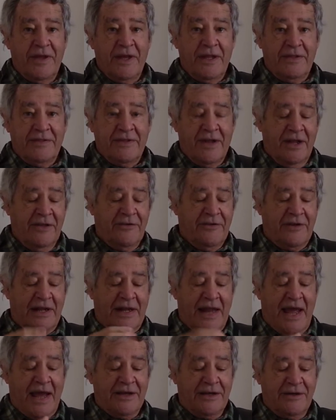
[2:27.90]
does
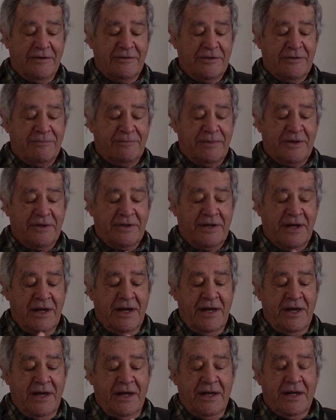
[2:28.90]
allow you to put
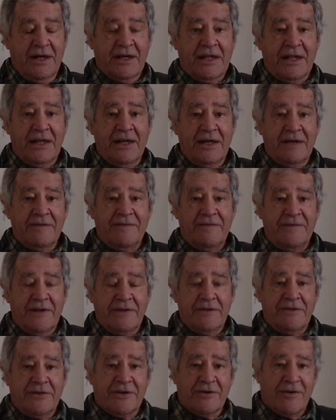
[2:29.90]
a clear
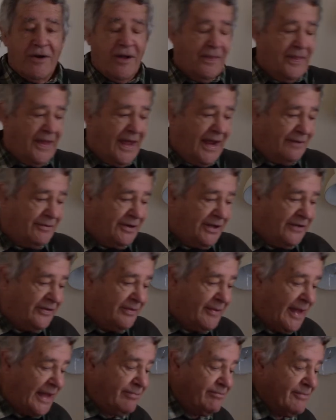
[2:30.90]
filter on there, which
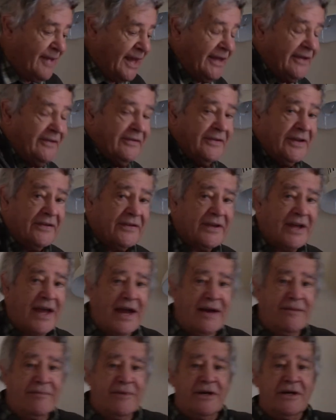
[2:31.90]
then makes this
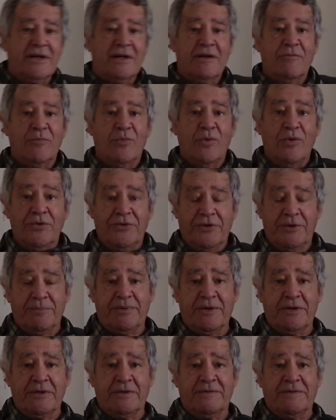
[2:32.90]
camera
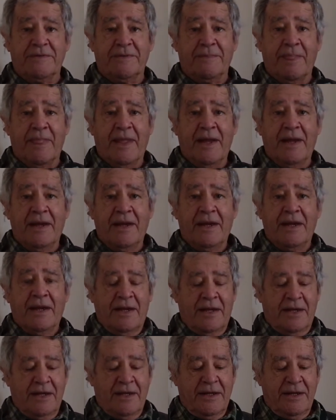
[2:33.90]
waterproof
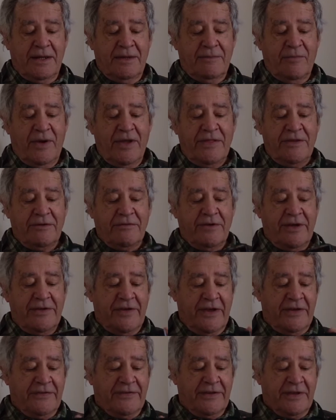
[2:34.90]
and weather
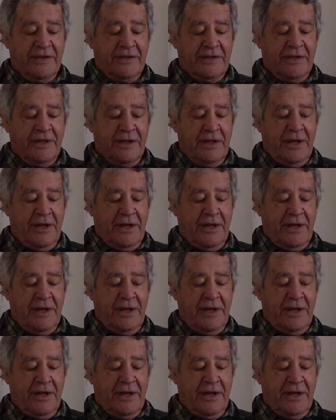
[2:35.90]
resistant.